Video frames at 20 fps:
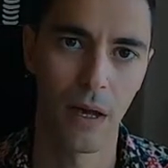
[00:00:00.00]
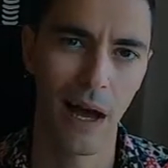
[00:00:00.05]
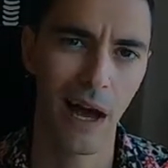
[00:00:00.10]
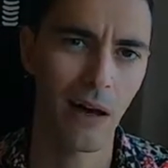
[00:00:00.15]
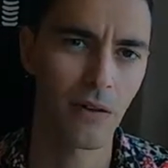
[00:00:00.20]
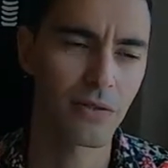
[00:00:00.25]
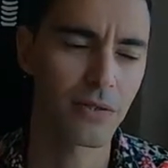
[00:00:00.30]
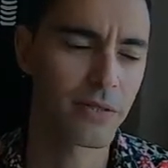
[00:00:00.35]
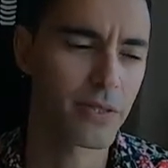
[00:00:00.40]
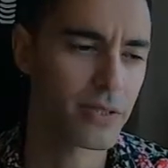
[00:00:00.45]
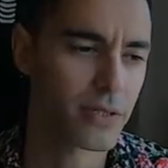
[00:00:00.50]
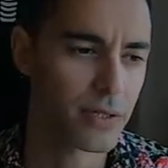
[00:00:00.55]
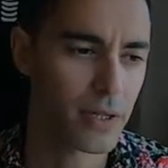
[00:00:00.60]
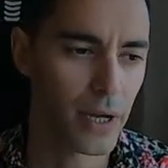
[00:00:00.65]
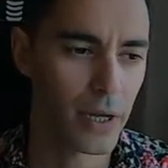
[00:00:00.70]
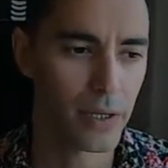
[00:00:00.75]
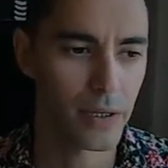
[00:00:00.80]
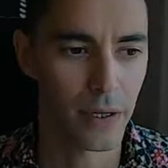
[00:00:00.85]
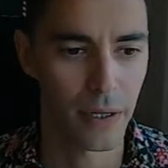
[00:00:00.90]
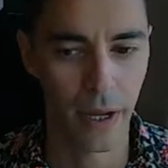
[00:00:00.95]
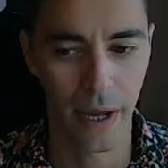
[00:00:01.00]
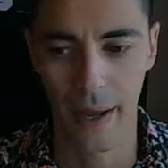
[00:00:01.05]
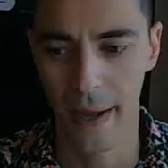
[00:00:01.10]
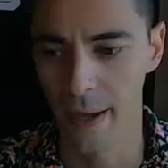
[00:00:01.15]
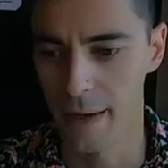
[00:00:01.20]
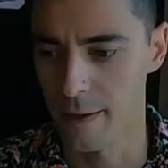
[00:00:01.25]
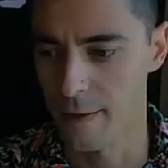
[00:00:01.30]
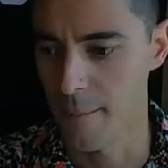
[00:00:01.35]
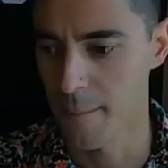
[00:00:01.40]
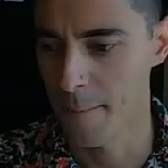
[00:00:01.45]
How's this night gonna
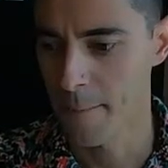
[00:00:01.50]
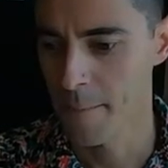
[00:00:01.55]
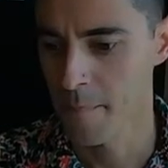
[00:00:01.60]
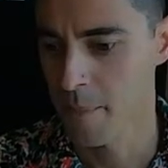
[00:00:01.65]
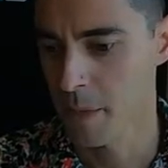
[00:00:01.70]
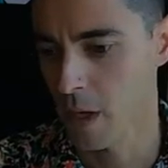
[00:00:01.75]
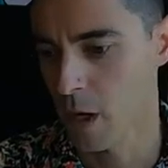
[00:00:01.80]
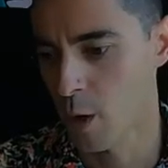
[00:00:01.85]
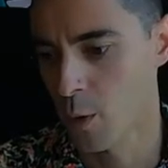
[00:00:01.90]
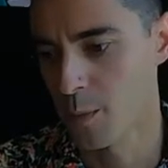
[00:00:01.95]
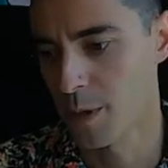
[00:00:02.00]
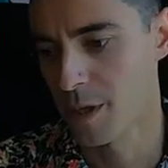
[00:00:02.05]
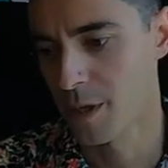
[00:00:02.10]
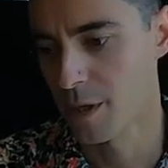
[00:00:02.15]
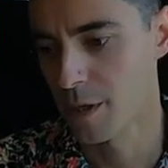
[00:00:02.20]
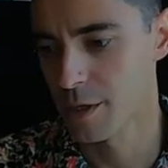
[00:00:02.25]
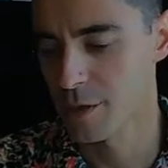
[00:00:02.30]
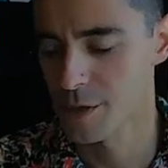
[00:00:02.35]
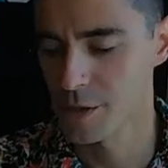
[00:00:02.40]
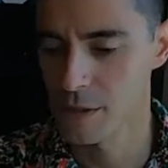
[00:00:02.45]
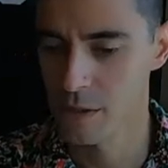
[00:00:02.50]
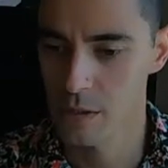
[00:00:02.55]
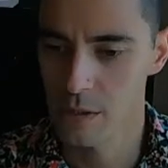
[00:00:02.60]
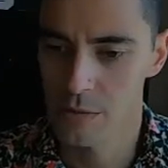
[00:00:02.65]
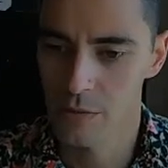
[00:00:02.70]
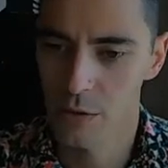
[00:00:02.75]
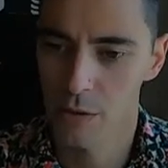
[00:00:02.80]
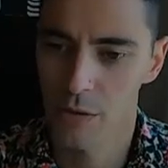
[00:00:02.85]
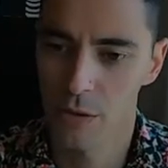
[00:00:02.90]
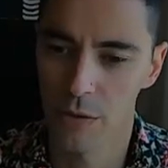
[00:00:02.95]
end? Are we gonna just,
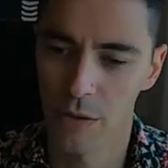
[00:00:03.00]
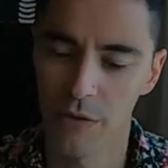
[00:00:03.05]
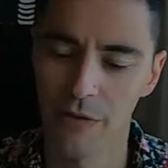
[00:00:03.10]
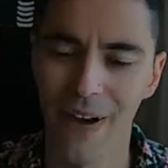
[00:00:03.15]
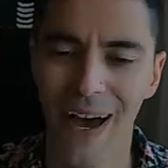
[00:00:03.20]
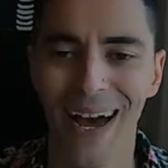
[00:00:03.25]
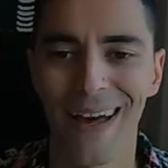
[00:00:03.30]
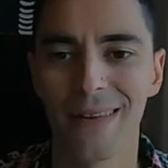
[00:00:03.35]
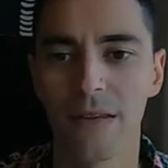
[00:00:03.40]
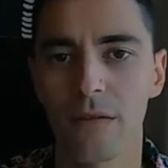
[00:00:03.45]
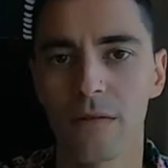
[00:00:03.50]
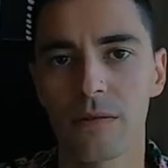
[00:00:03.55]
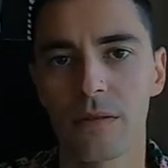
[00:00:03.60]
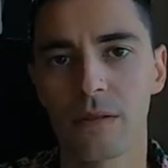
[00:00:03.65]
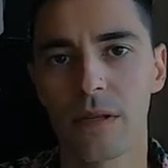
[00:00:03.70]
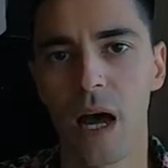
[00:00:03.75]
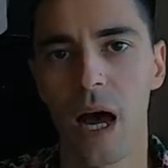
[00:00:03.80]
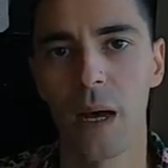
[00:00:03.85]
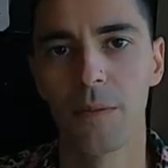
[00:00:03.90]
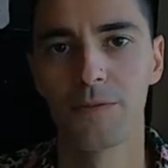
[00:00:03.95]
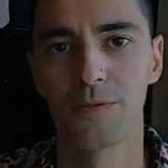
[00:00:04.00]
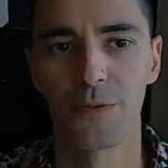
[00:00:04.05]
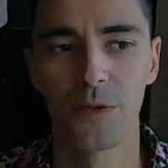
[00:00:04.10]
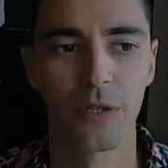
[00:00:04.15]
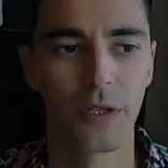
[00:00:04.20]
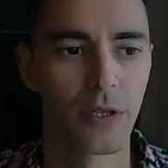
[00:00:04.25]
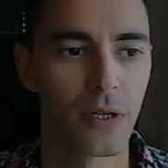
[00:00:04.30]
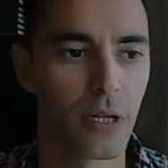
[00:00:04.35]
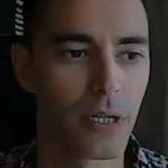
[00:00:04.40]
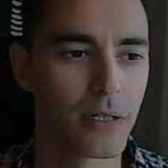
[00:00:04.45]
because you know, you've had those times where
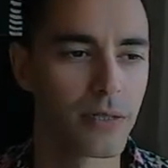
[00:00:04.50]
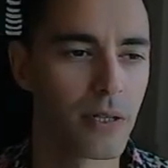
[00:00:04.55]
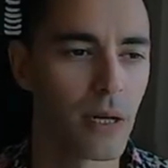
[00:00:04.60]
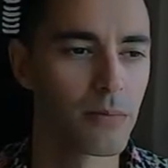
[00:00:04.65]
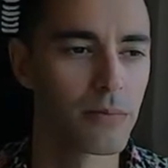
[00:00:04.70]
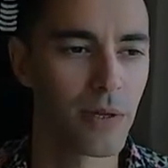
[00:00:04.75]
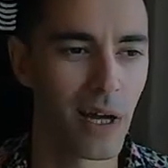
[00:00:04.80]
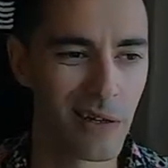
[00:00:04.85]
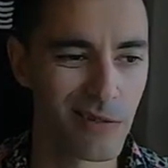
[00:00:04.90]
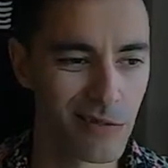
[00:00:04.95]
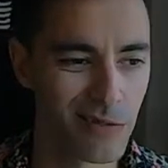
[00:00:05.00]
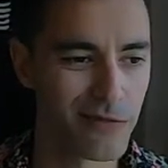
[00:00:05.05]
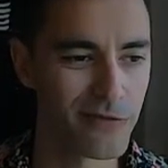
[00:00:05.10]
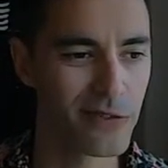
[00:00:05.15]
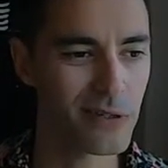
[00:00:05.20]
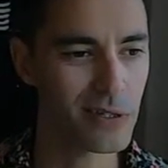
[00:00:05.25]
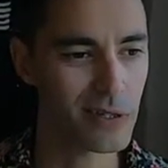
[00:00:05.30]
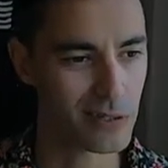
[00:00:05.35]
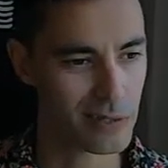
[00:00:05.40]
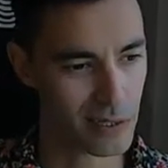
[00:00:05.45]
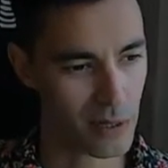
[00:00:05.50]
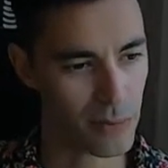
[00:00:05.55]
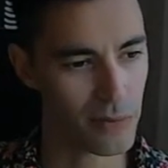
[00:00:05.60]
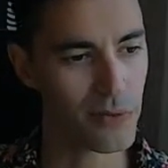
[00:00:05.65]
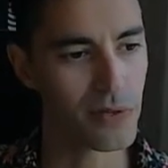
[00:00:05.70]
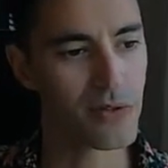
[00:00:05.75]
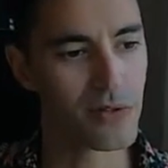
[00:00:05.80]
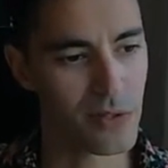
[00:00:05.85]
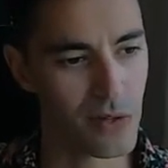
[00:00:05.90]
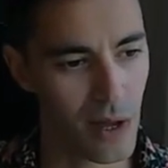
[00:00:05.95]
you're like, sometimes you feel like
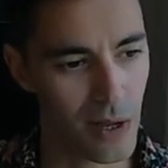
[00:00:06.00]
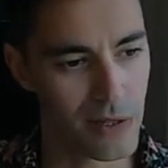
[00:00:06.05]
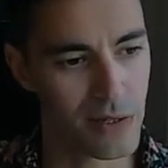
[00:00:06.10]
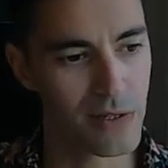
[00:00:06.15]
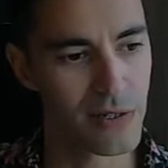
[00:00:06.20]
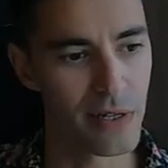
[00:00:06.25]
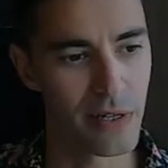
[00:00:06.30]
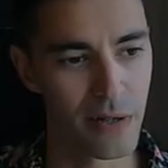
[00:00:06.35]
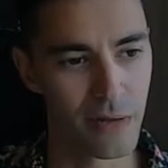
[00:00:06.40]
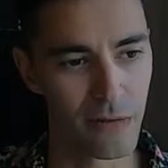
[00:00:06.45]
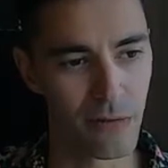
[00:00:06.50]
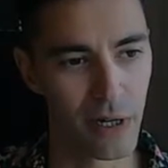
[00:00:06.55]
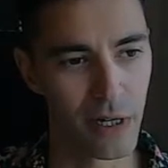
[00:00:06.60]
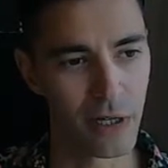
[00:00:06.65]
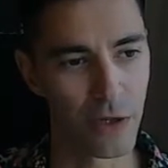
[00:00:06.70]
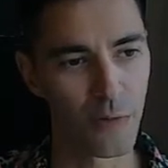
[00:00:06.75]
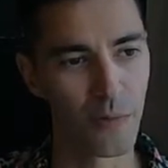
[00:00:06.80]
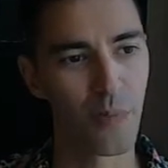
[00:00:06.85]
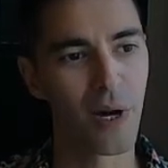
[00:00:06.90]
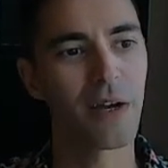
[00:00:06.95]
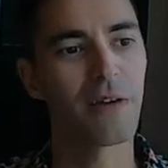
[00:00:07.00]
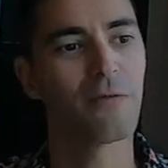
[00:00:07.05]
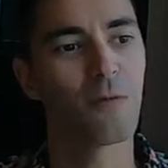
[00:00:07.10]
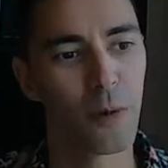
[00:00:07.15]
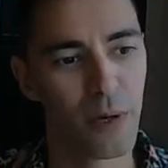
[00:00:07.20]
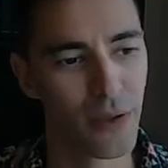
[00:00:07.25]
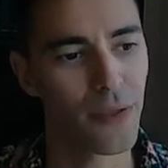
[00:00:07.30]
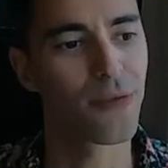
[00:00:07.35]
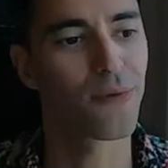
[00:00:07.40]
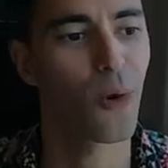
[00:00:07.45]
something's not sitting right, you might
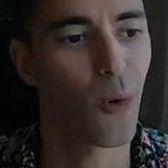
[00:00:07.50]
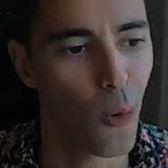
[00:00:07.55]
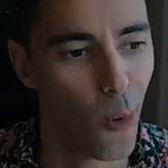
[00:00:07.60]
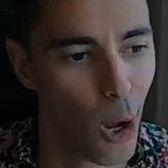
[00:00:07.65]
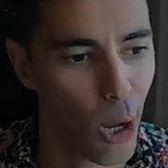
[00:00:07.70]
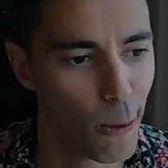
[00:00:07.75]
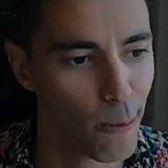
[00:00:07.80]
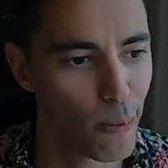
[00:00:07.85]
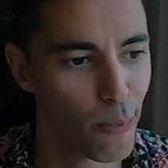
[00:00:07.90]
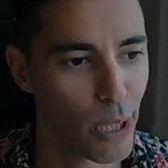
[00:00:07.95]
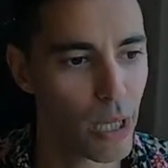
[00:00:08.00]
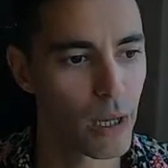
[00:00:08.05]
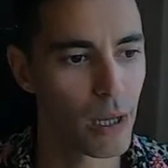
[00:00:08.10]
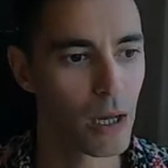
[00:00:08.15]
want to throw up,